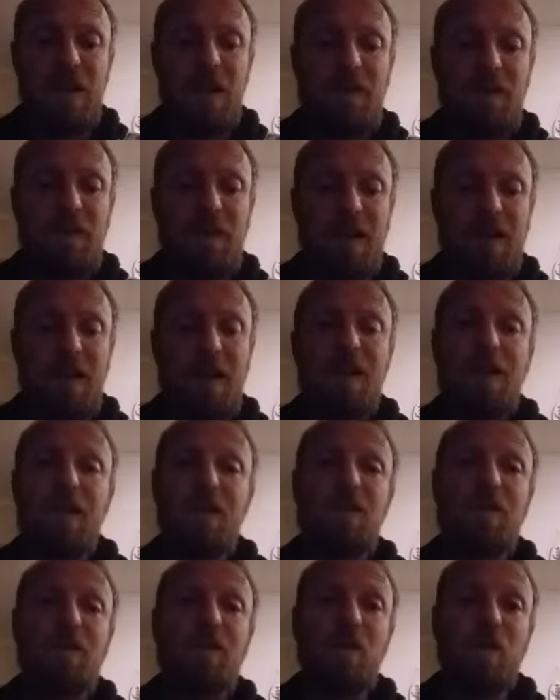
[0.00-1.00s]
Africa
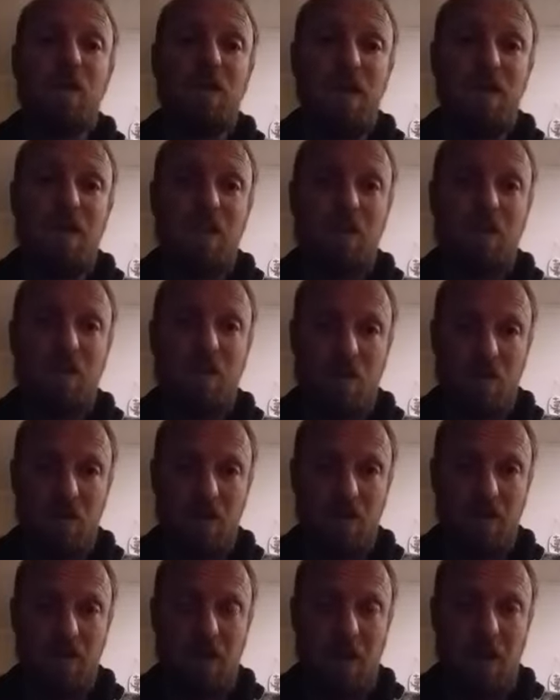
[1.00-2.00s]
is Worcester
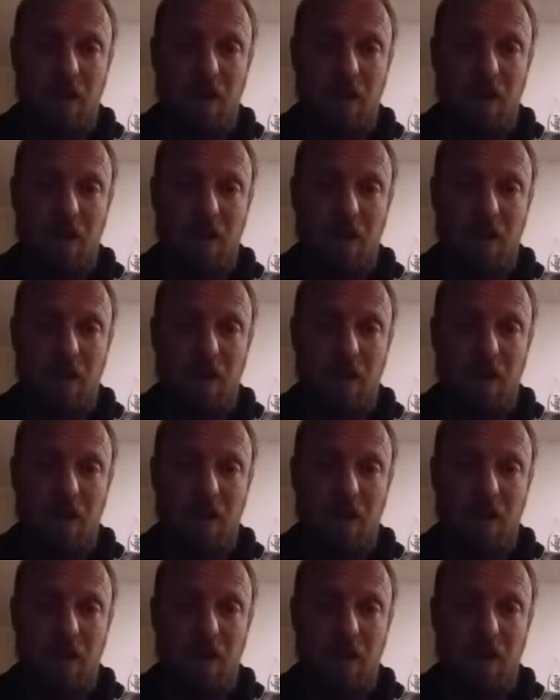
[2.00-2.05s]
sauce.